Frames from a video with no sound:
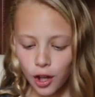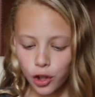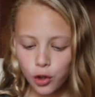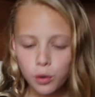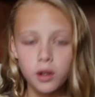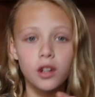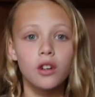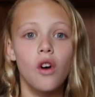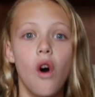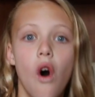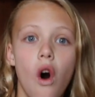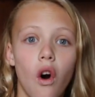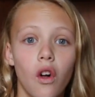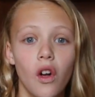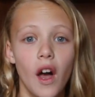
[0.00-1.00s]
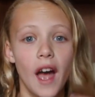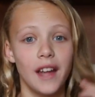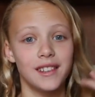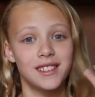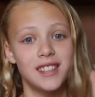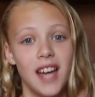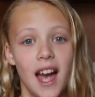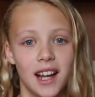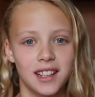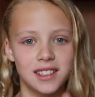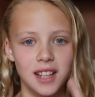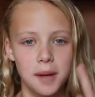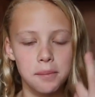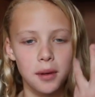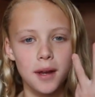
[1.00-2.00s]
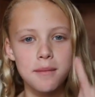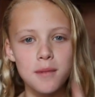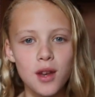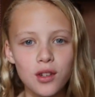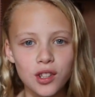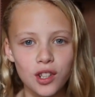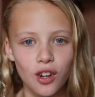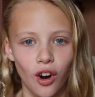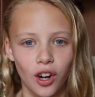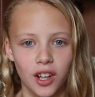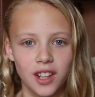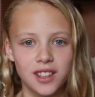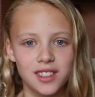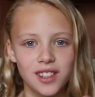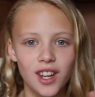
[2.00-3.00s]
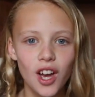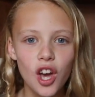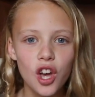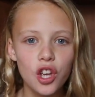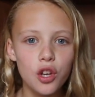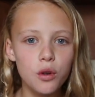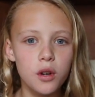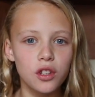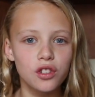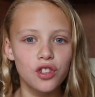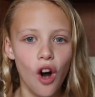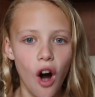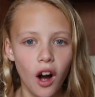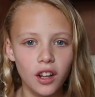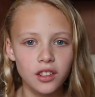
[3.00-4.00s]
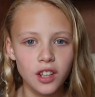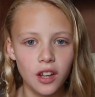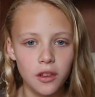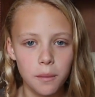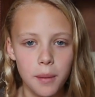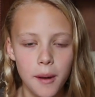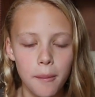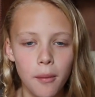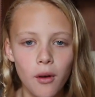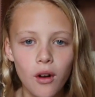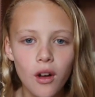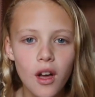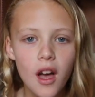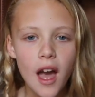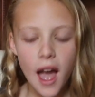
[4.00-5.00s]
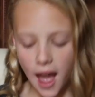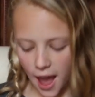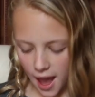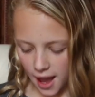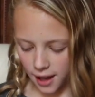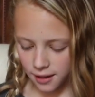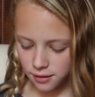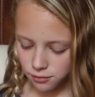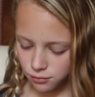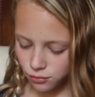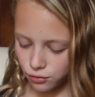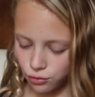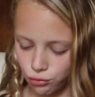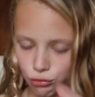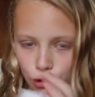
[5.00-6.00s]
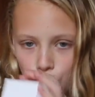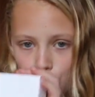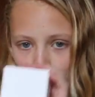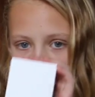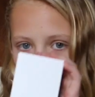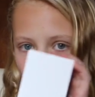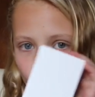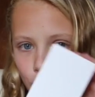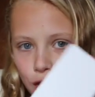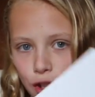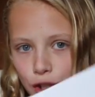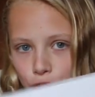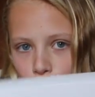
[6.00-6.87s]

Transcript: You can call and text and play music on it. You can talk to other people and here's the box.